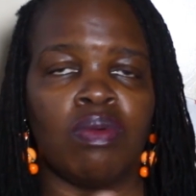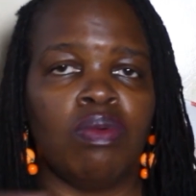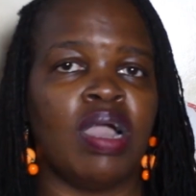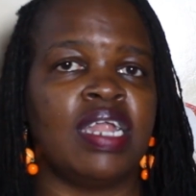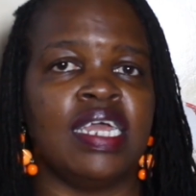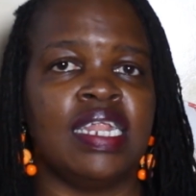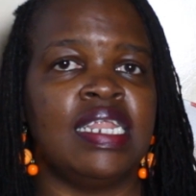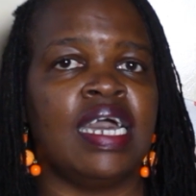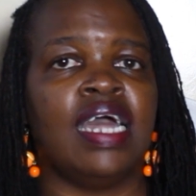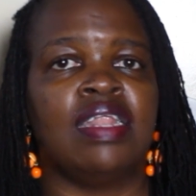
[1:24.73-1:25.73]
one and
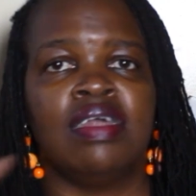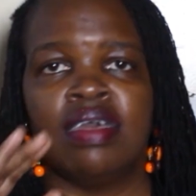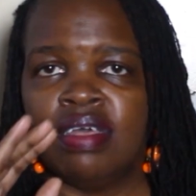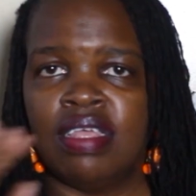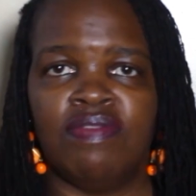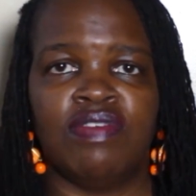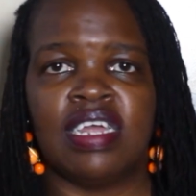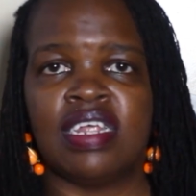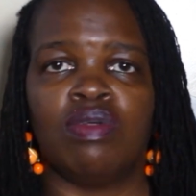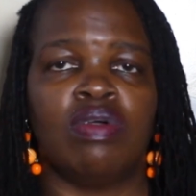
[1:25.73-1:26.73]
done. You
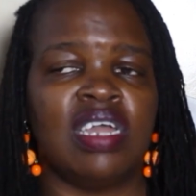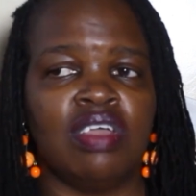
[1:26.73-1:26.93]
get an order,